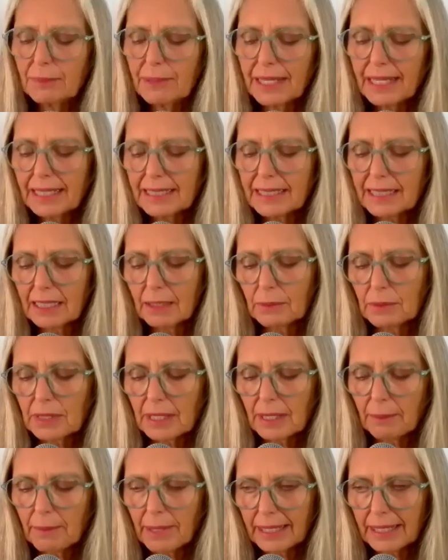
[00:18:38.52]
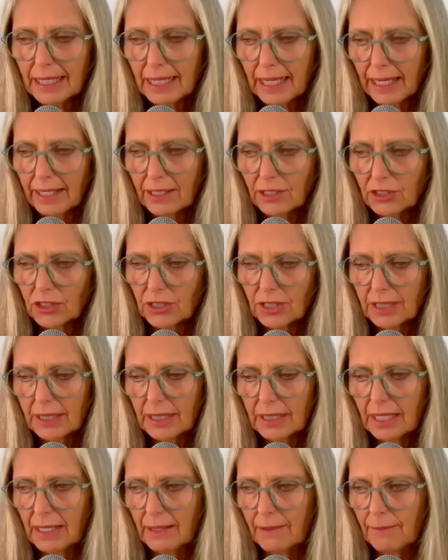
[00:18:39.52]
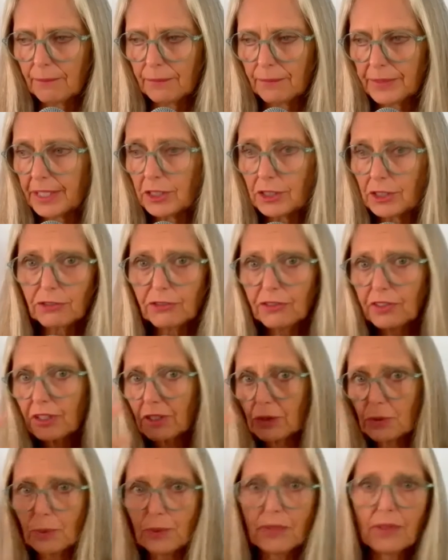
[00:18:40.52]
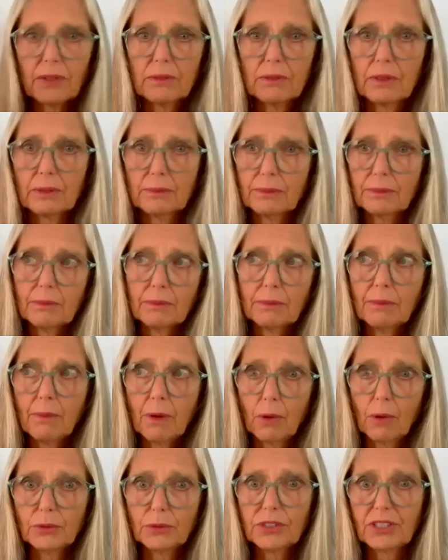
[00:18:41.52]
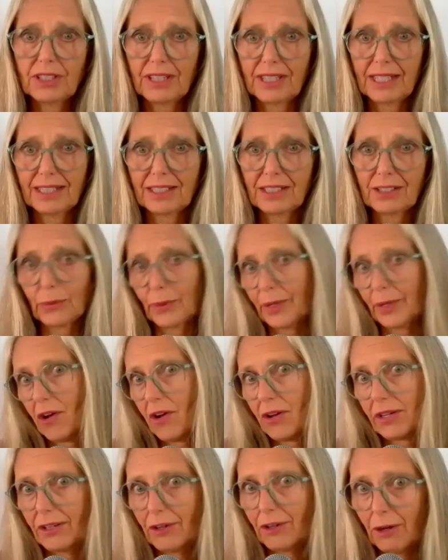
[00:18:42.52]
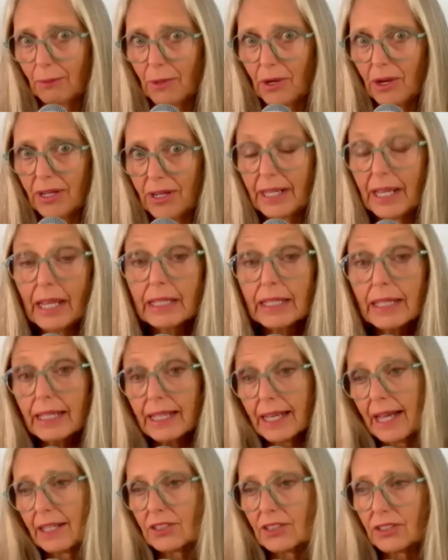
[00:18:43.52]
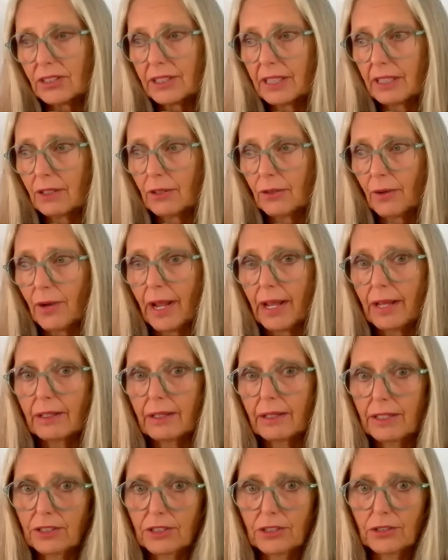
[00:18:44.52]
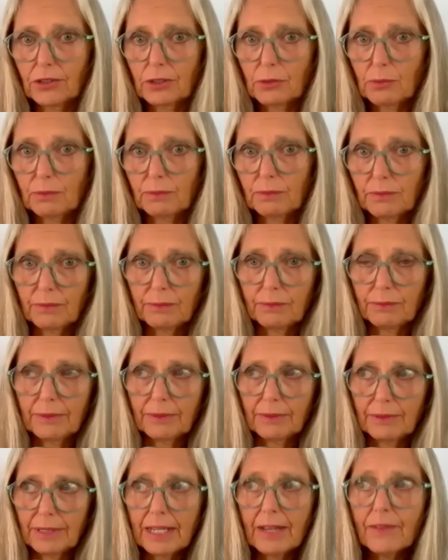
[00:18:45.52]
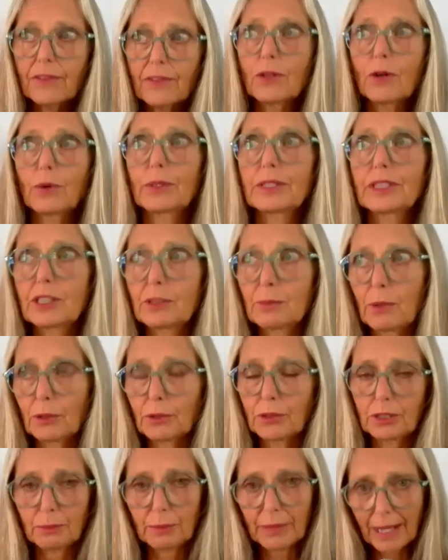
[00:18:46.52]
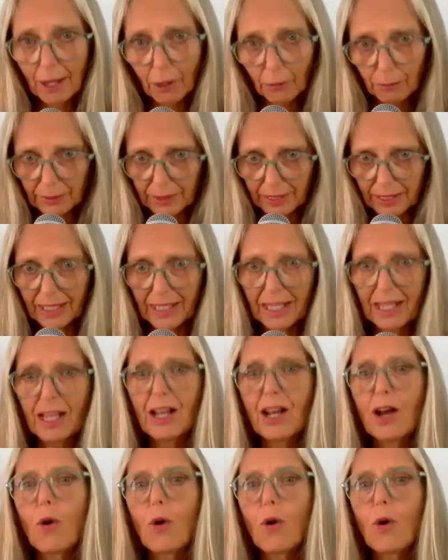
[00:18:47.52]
to me, it seems that medication interferes with most things going on in our body and can actually create issues, even though it's supposed to be helping.